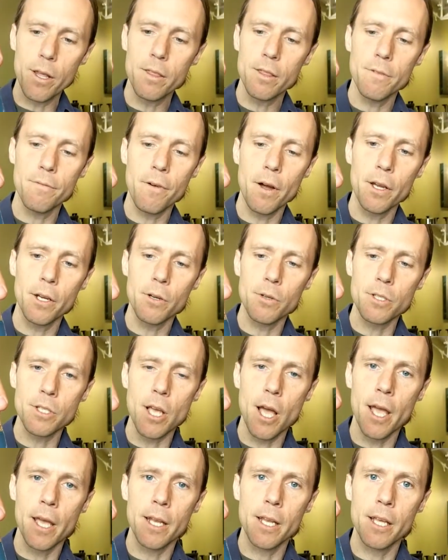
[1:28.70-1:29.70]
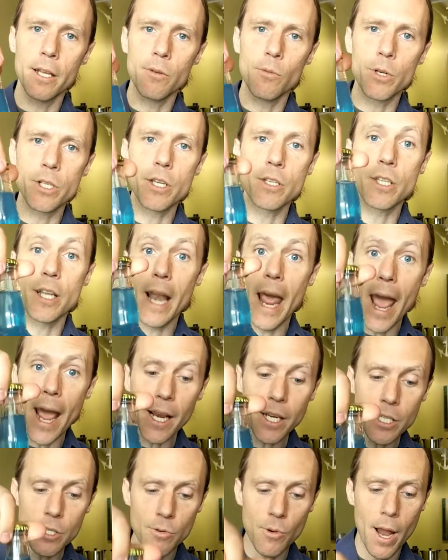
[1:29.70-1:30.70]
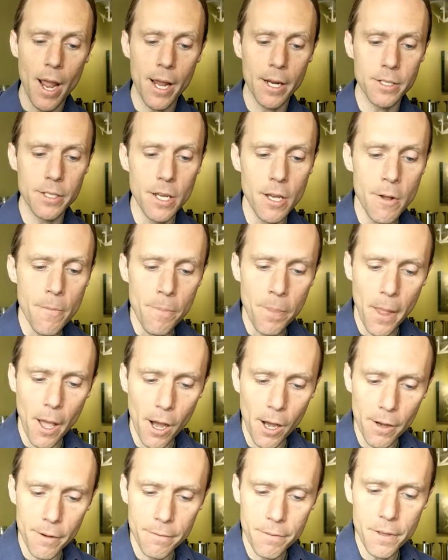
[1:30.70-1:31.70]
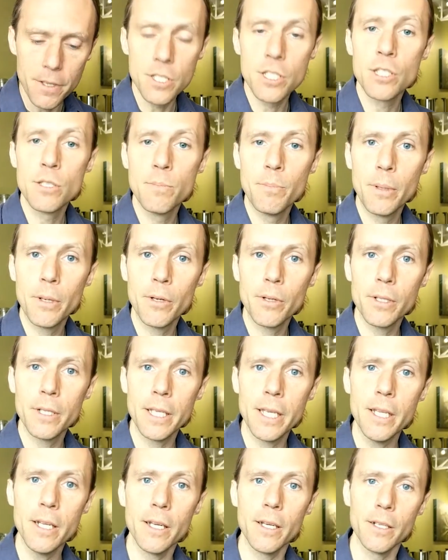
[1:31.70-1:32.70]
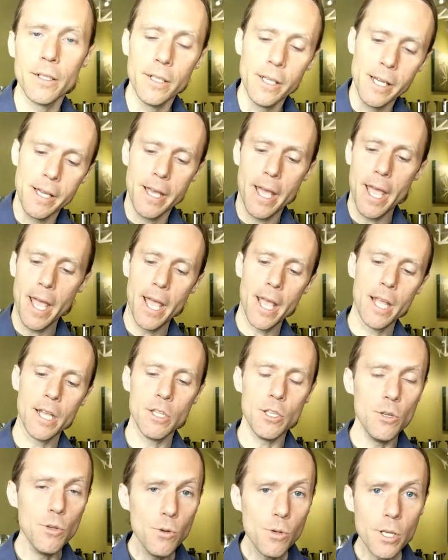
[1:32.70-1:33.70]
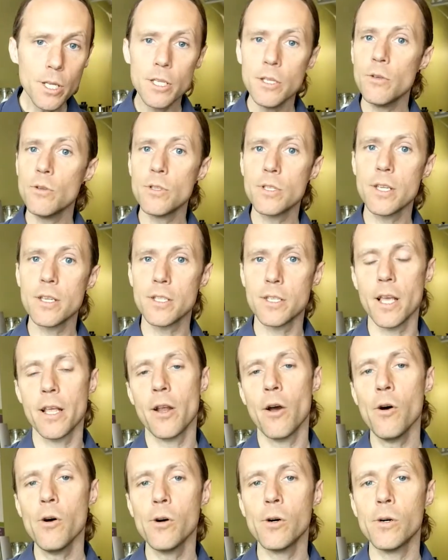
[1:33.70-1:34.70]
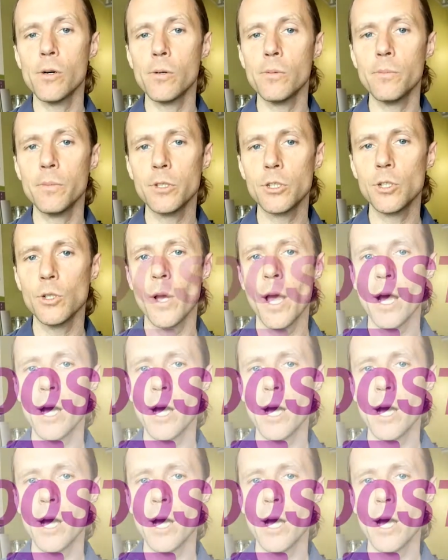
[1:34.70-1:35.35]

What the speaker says: with the phycocyanin, which is an extract of spirulina. And you can use this at home to